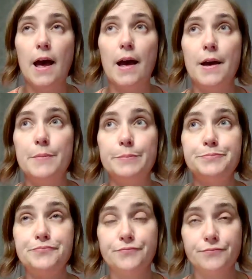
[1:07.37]
And
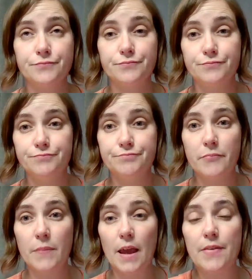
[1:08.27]

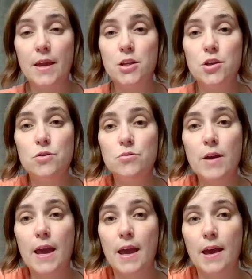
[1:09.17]
then you
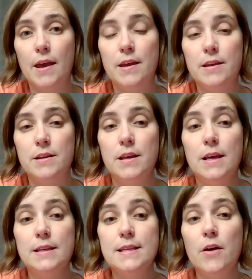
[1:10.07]
can
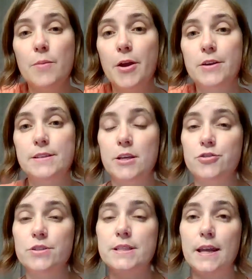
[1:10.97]
tell the parents that you're
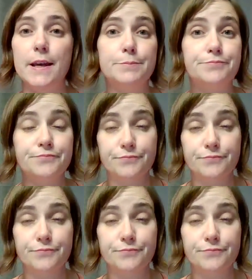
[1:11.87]
just going to